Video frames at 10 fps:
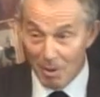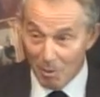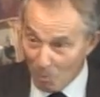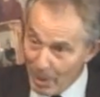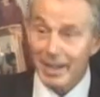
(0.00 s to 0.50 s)

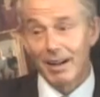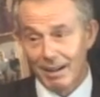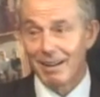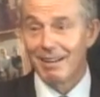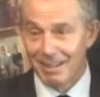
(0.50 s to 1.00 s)
we're going
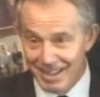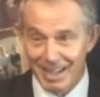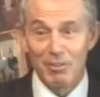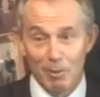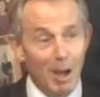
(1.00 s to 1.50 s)
to
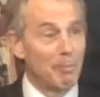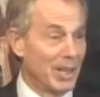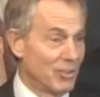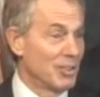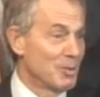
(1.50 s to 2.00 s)
give you our
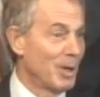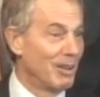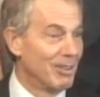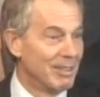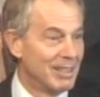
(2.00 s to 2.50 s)
pitch as well.